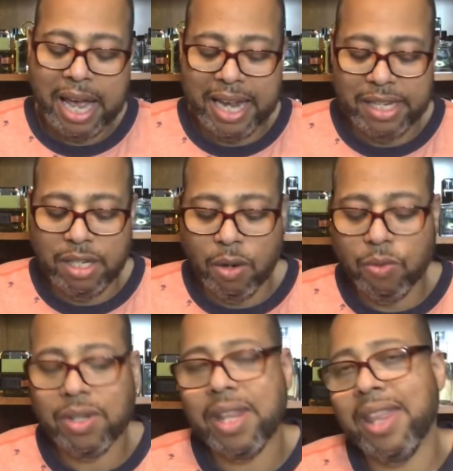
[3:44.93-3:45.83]
I
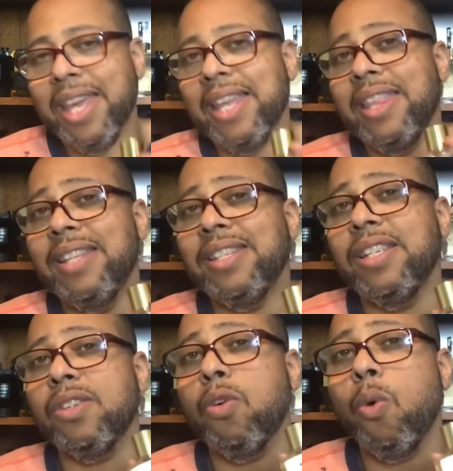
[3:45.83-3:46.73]
don't think this
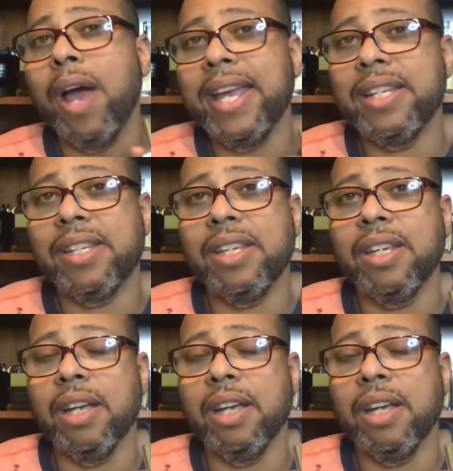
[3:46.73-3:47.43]
is quite